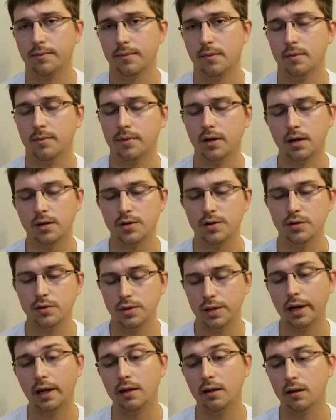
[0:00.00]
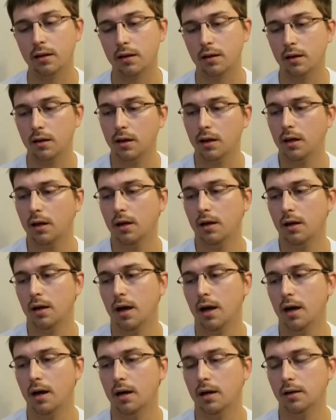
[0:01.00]
But on June 9th,
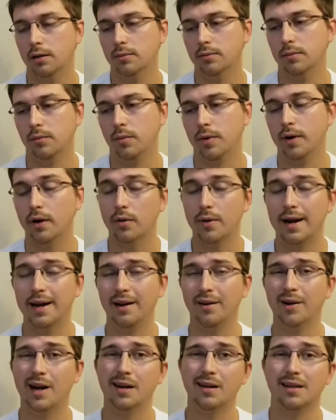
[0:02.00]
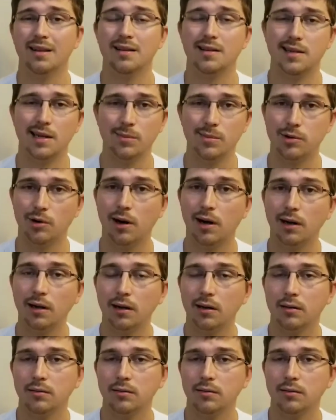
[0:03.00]
we were riding around in the same truck.